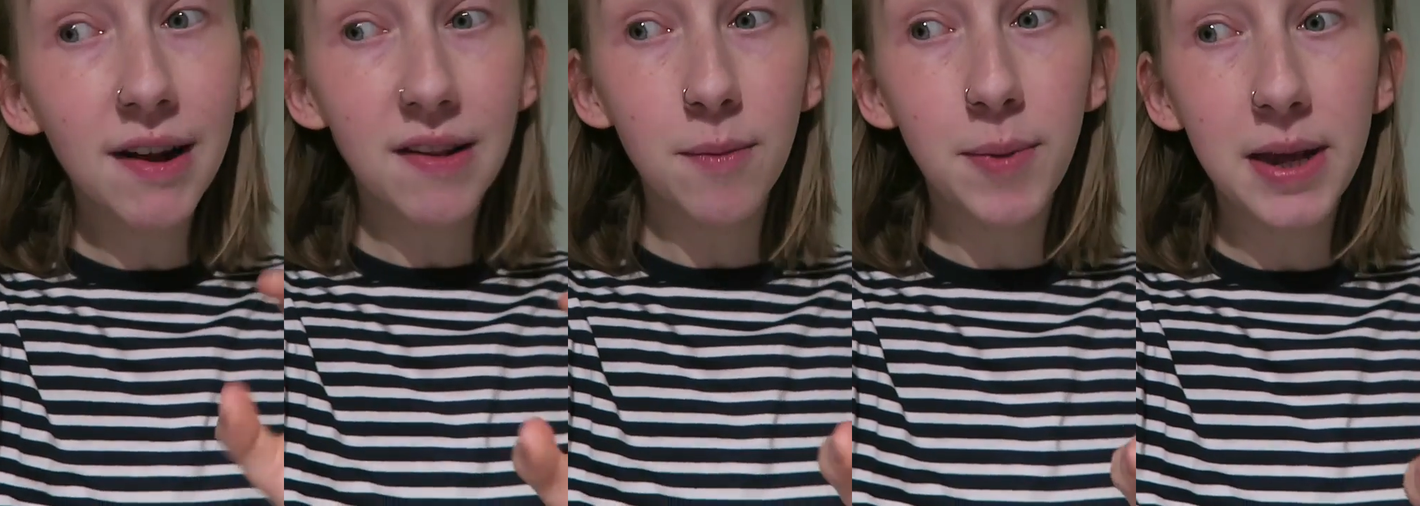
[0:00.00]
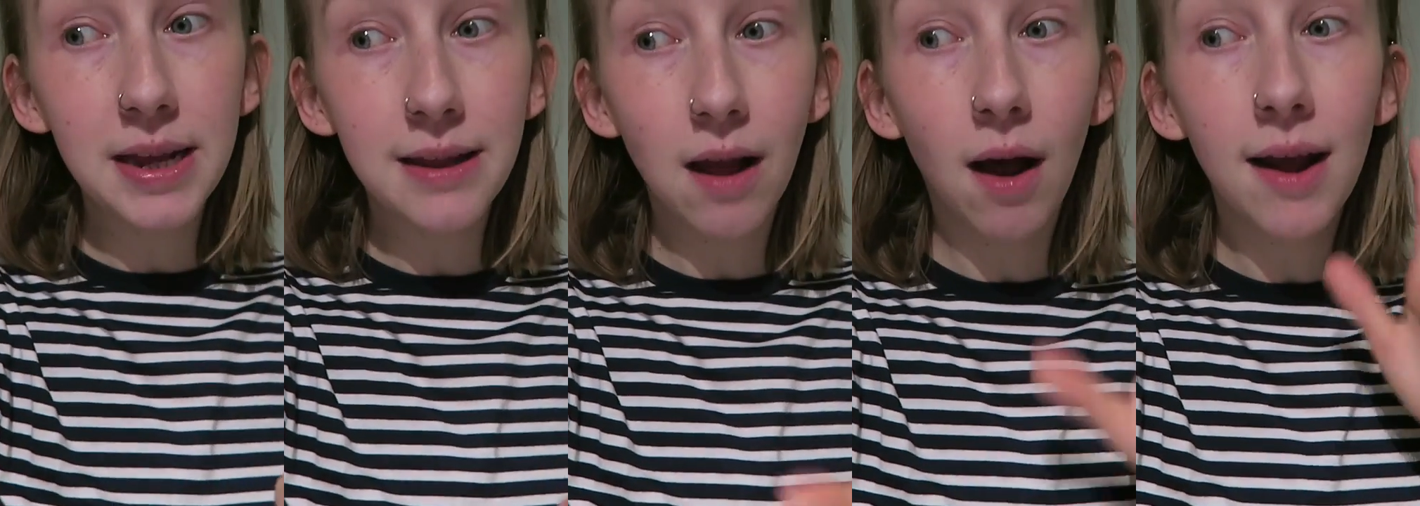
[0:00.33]

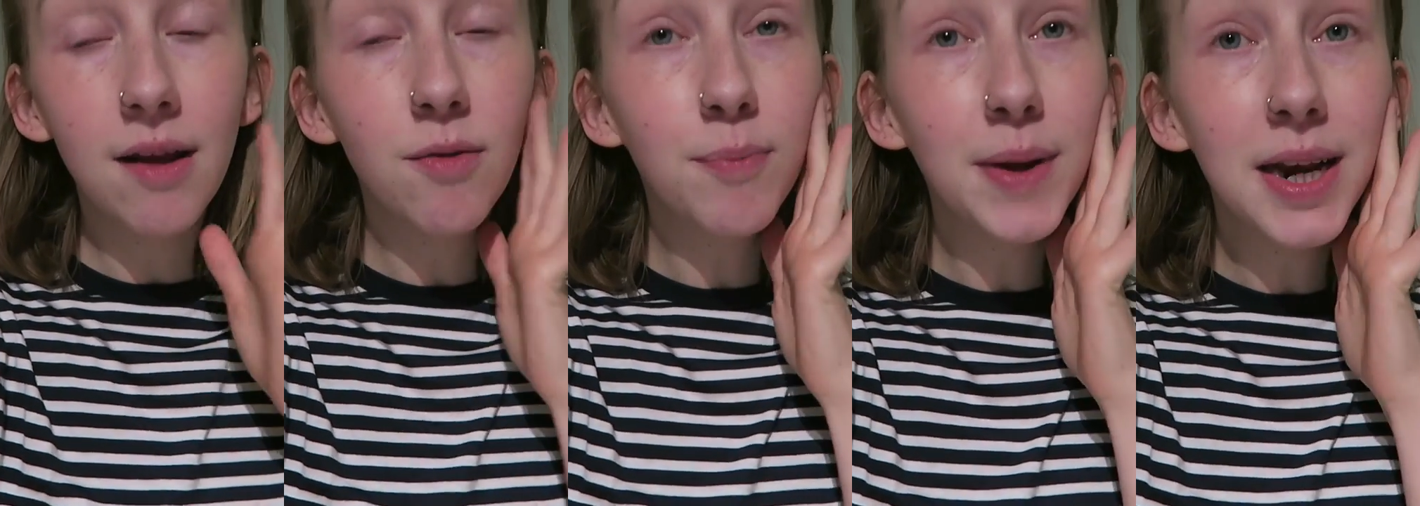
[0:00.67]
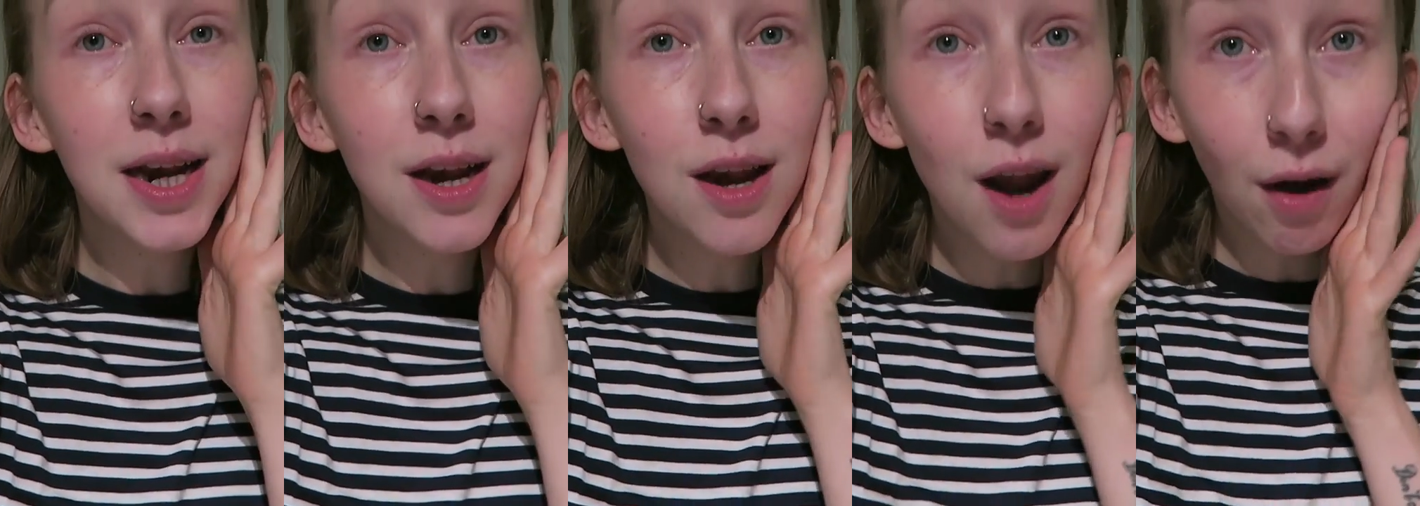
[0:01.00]
recipes that I have
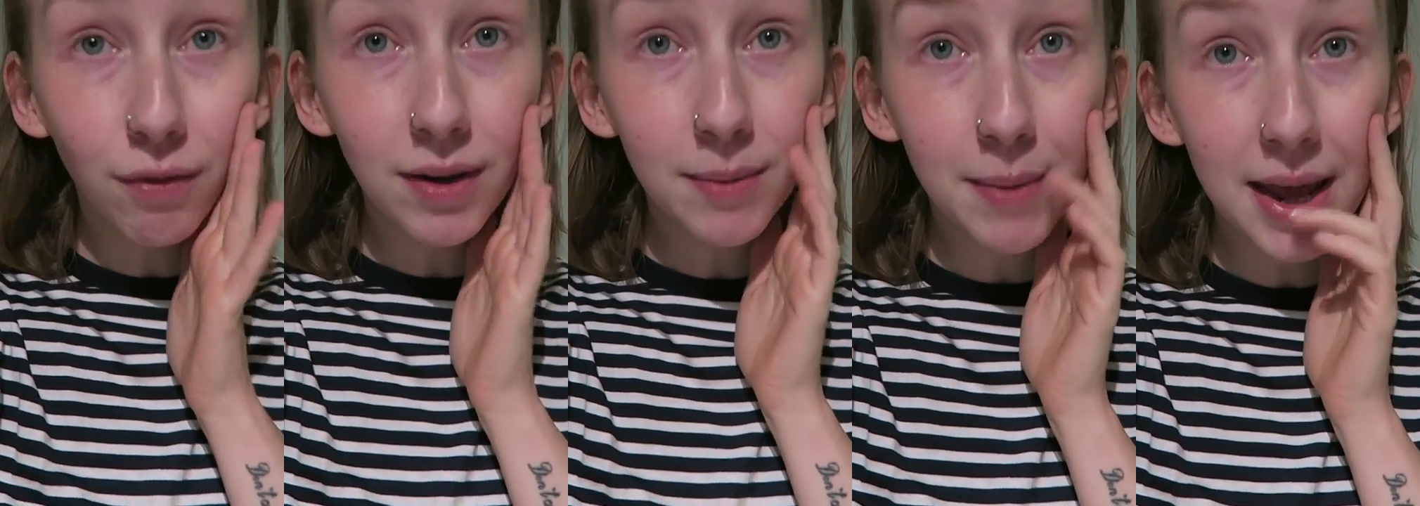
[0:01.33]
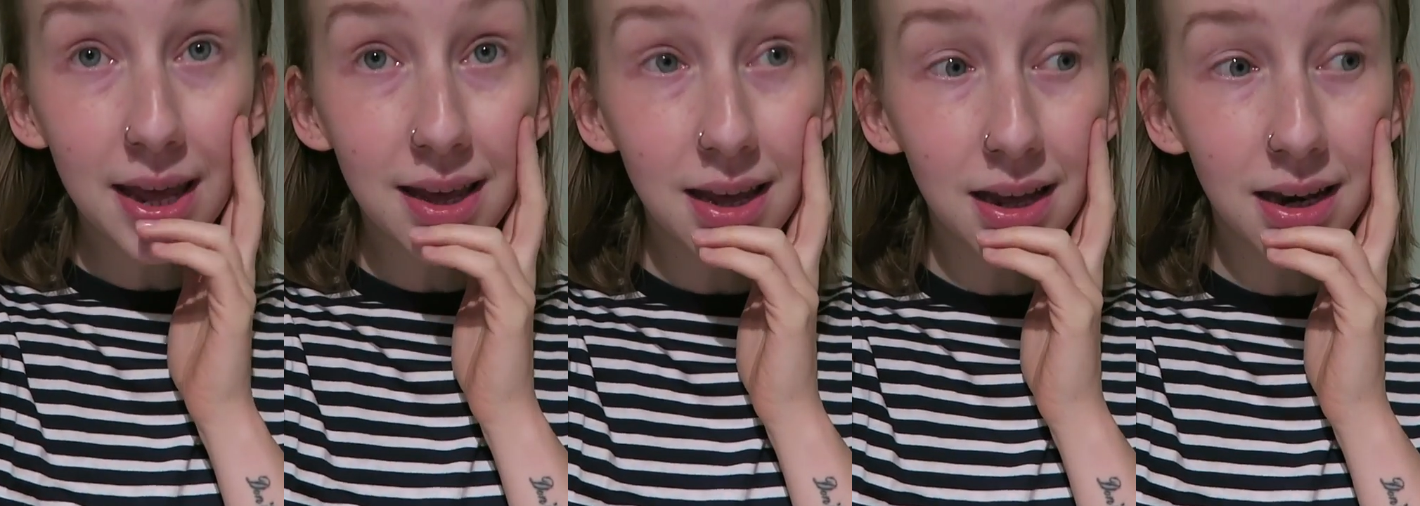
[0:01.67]
been loving
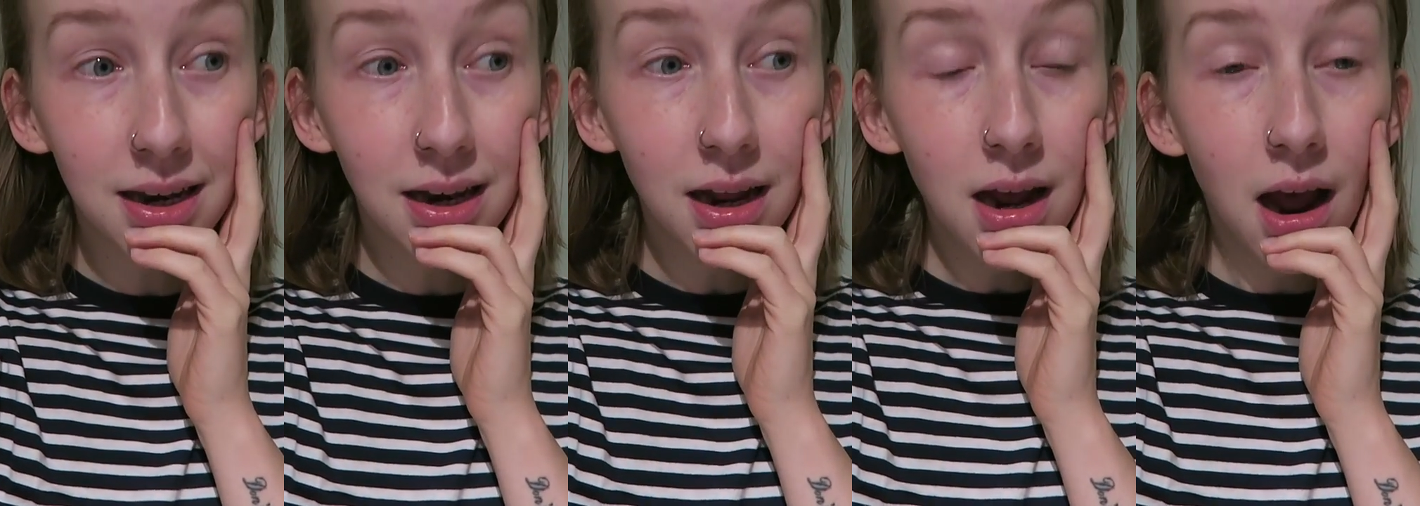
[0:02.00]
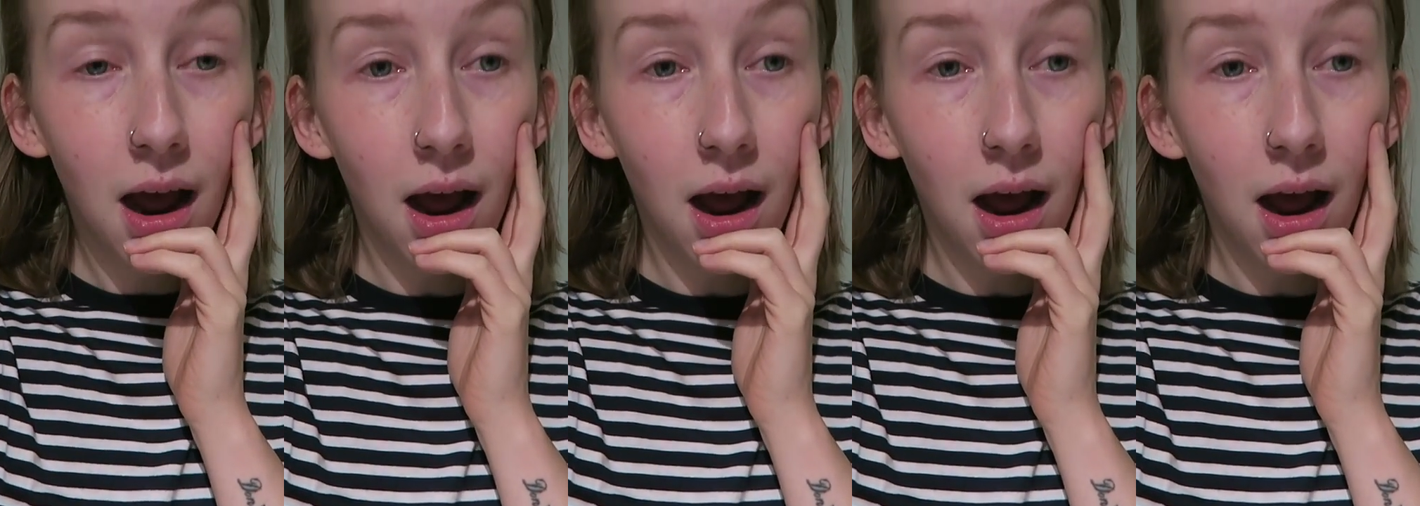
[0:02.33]
making